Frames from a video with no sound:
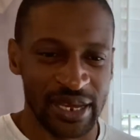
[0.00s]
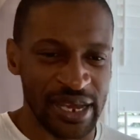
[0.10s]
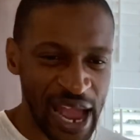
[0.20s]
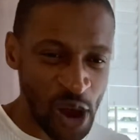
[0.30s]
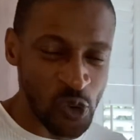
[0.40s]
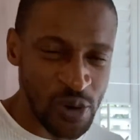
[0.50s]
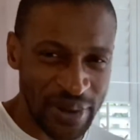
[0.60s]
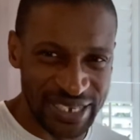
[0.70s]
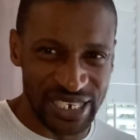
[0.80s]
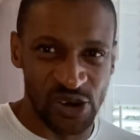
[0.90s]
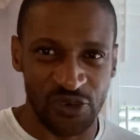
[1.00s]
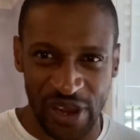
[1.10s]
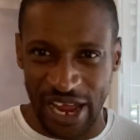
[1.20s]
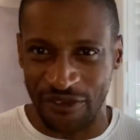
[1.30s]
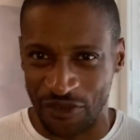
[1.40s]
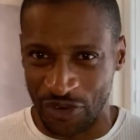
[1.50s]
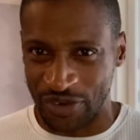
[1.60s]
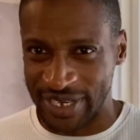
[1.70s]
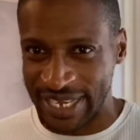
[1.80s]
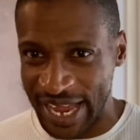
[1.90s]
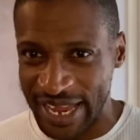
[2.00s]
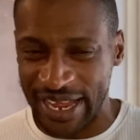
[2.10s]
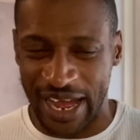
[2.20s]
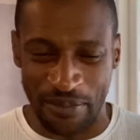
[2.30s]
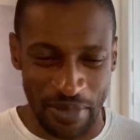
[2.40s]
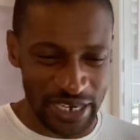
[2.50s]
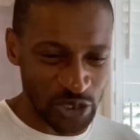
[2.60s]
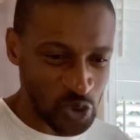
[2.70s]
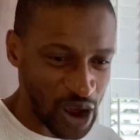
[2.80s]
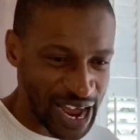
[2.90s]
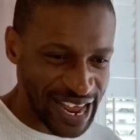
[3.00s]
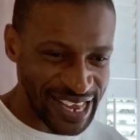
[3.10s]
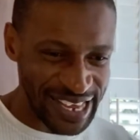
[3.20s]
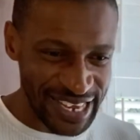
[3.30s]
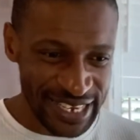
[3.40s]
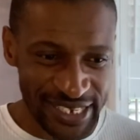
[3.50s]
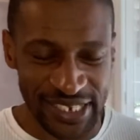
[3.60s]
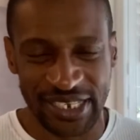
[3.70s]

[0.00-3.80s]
I weigh myself every other day. I manage what I eat.